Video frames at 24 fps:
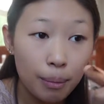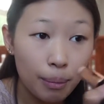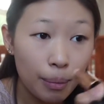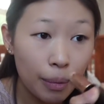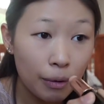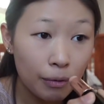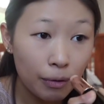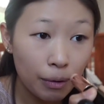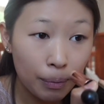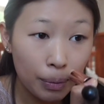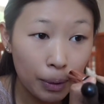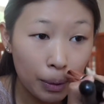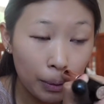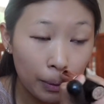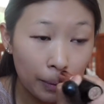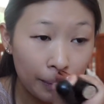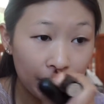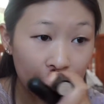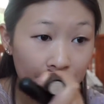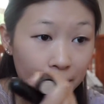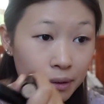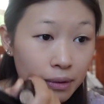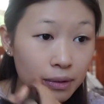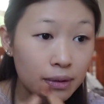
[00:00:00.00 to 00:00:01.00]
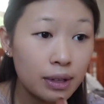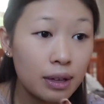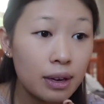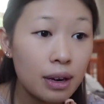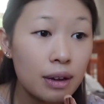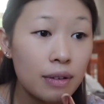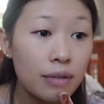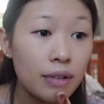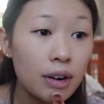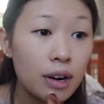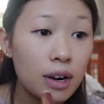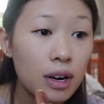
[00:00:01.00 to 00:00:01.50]
But from the reviews that
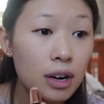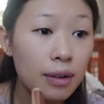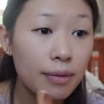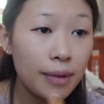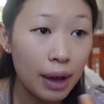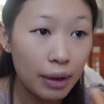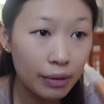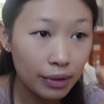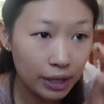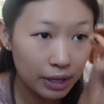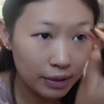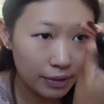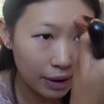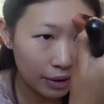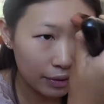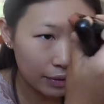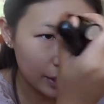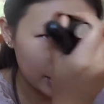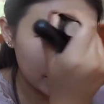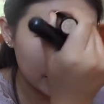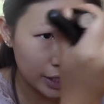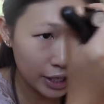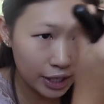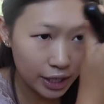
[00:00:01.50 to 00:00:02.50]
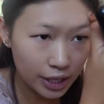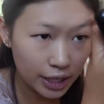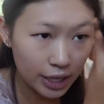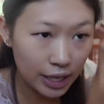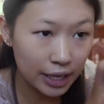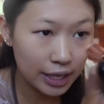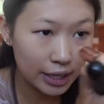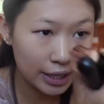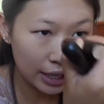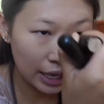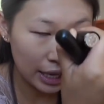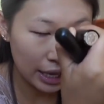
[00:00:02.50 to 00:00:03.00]
I've heard about this foundation
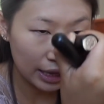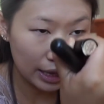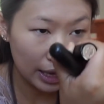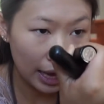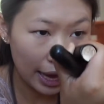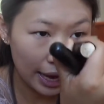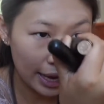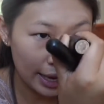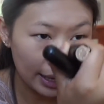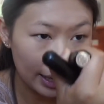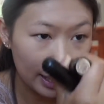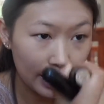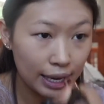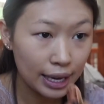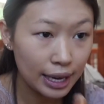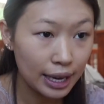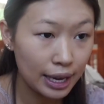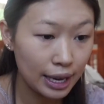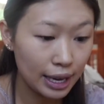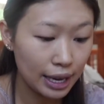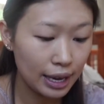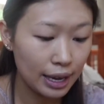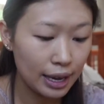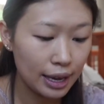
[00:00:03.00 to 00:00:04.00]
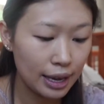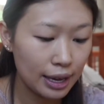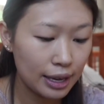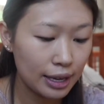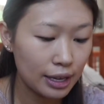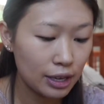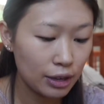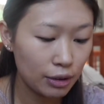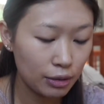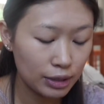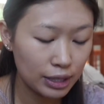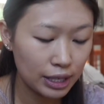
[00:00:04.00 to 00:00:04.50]
is they like
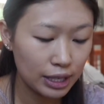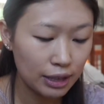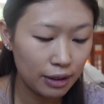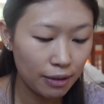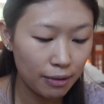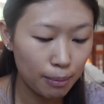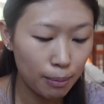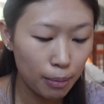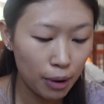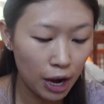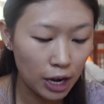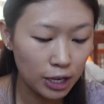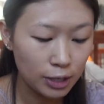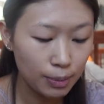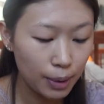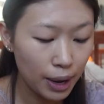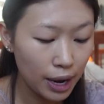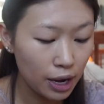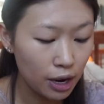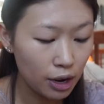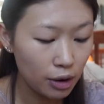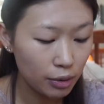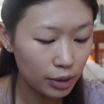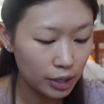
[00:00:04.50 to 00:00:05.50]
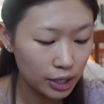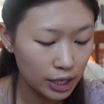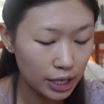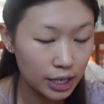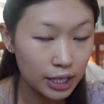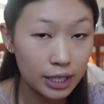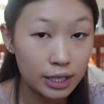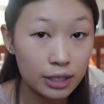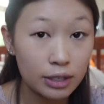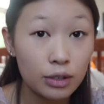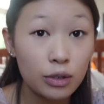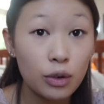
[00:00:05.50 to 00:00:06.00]
using the brush better,
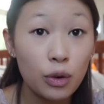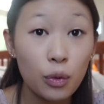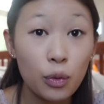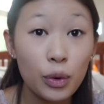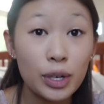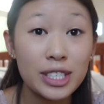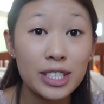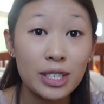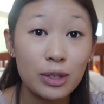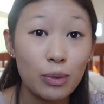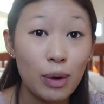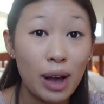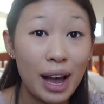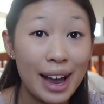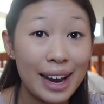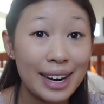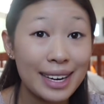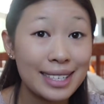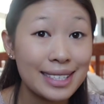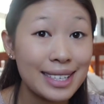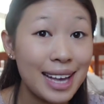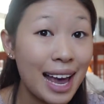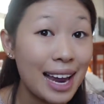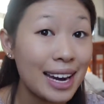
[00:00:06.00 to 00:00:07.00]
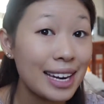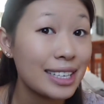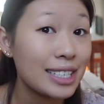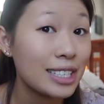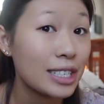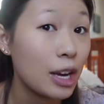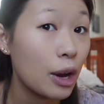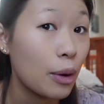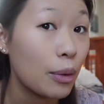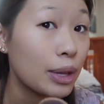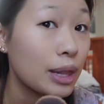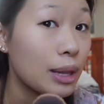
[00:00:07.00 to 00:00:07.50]
which is why I decided to
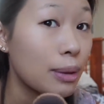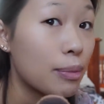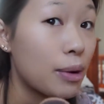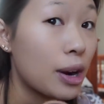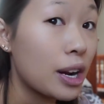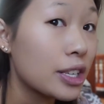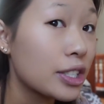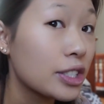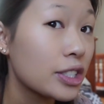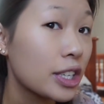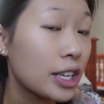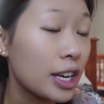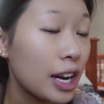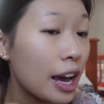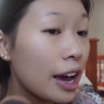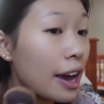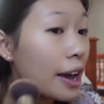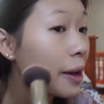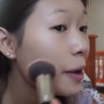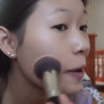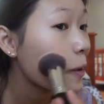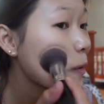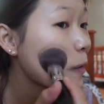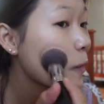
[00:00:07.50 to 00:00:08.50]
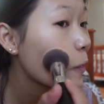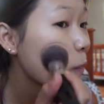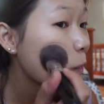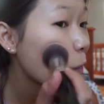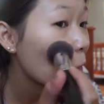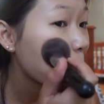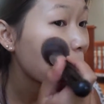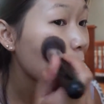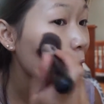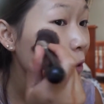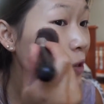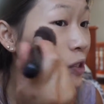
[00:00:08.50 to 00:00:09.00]
go with the brush today.
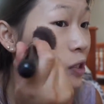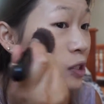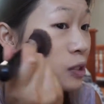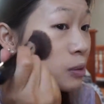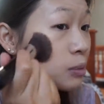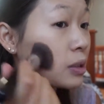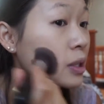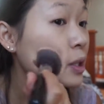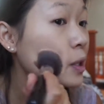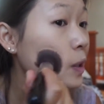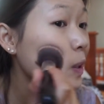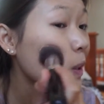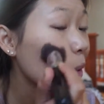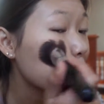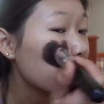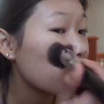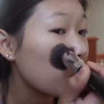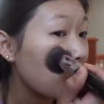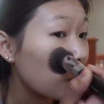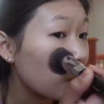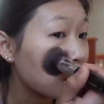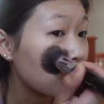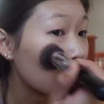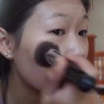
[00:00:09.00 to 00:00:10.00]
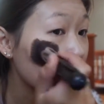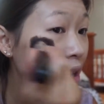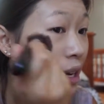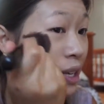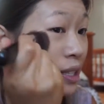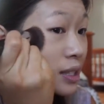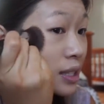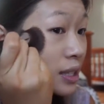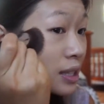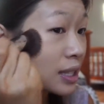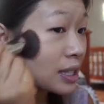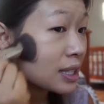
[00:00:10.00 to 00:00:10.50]
I'm just gonna buff the
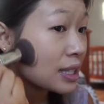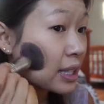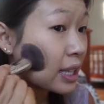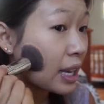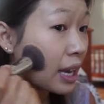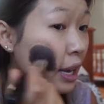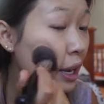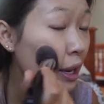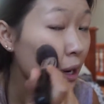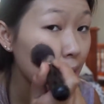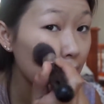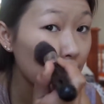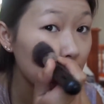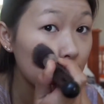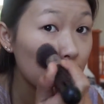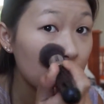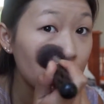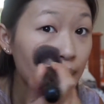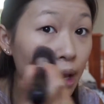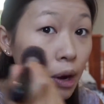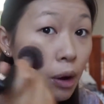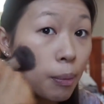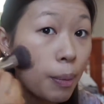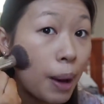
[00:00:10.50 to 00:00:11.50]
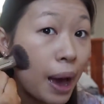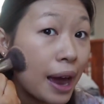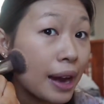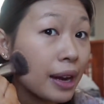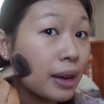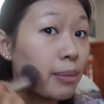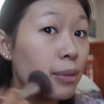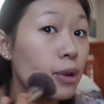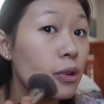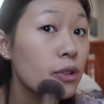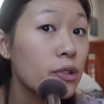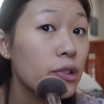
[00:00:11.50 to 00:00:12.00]
rest in the skin and little
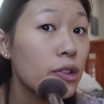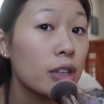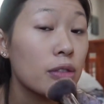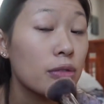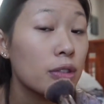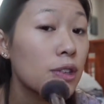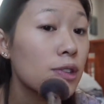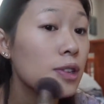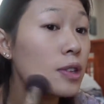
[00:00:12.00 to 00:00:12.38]
patting motions.